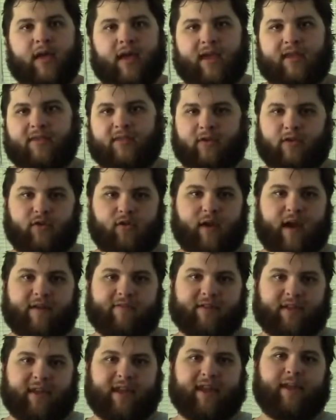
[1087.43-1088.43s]
So you
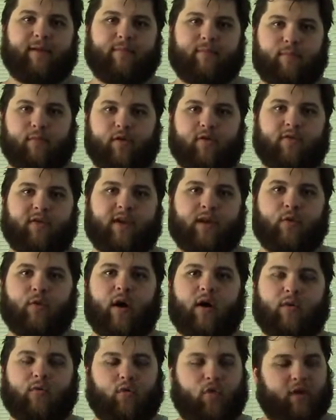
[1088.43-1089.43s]
have to keep moving
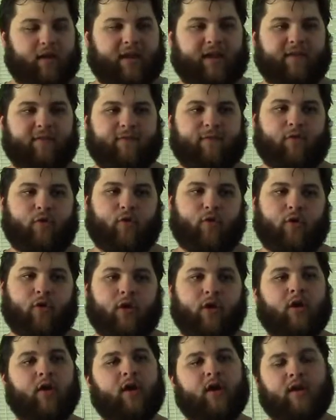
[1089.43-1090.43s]
while looking
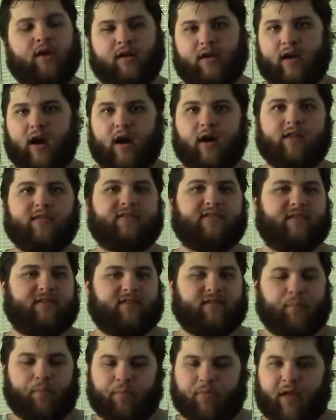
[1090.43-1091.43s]
for guns and
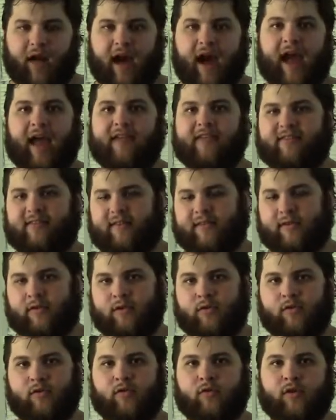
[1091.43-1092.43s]
supplies
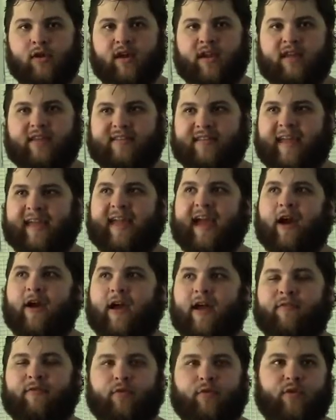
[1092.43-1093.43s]
to take out
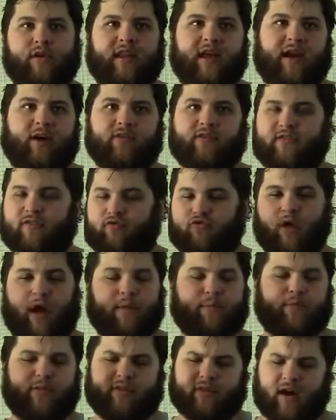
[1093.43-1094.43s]
everyone else. You
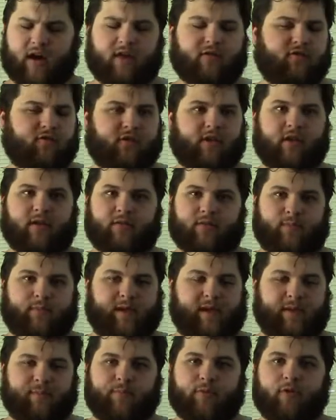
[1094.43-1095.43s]
drop with a hundred other
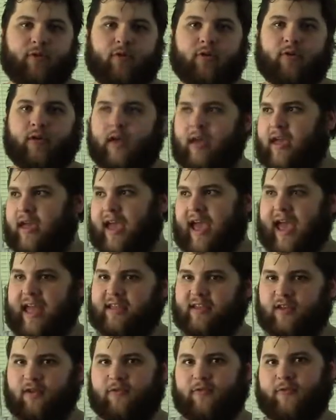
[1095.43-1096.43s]
people,
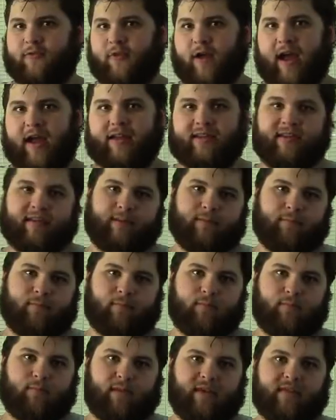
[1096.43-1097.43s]
and you try to
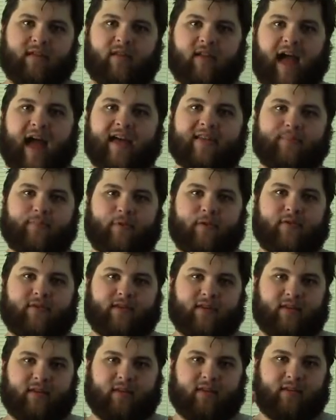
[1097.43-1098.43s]
be the last
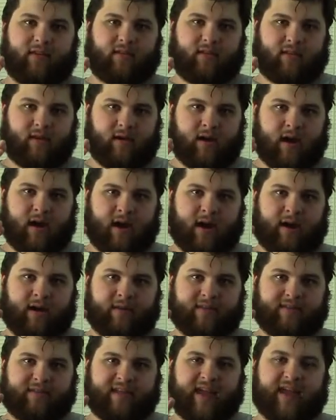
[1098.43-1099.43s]
person uh,
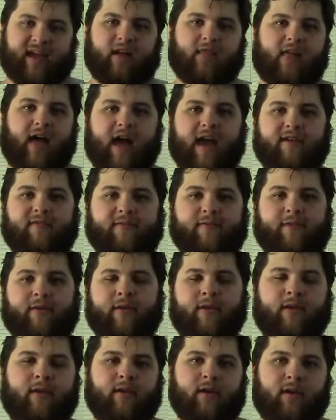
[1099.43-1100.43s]
staying alive.
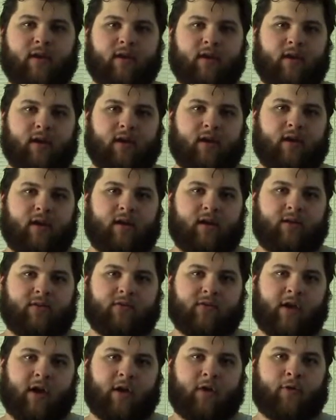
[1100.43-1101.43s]

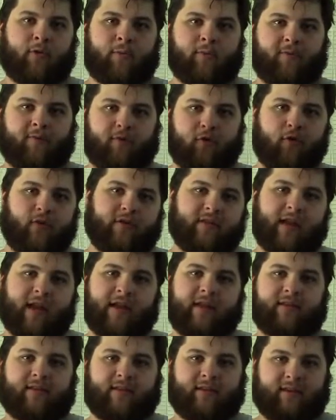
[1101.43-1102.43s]
So
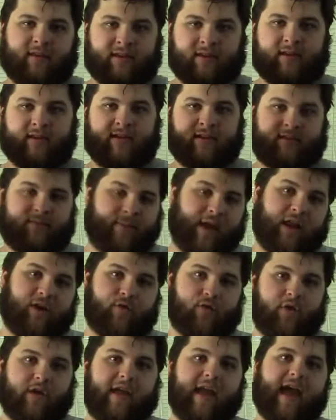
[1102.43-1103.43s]
Fortnite did its battle
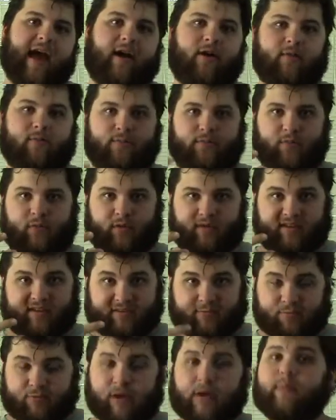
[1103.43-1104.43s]
royale, which
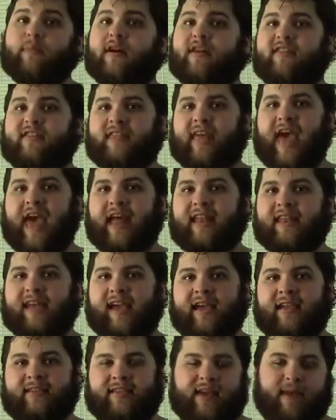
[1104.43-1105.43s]
is pretty much that,
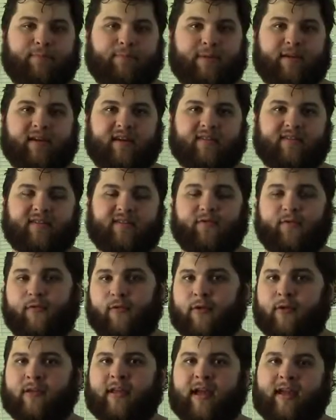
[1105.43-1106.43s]
except because it's
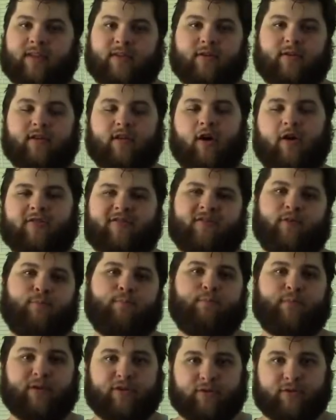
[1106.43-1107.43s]
Fortnite, you can also
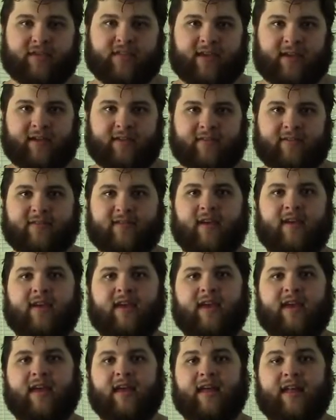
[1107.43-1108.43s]
build things.
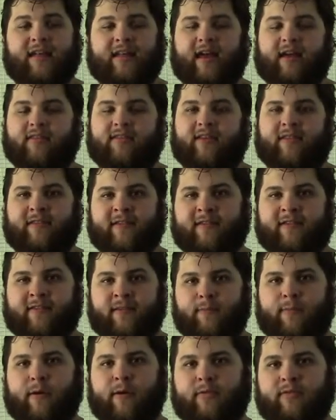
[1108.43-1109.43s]
Now, this is the
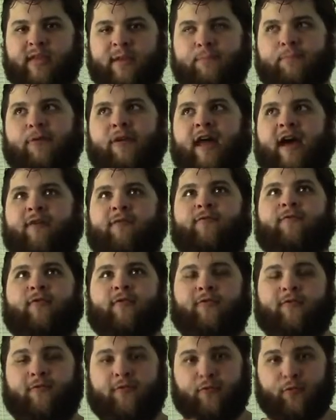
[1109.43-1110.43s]
mode they put out for
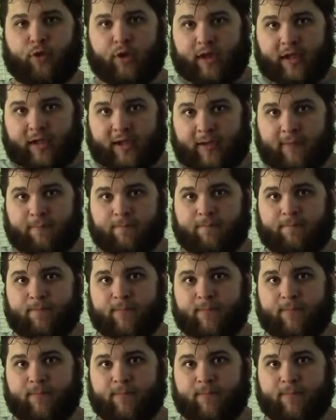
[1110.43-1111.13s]
free.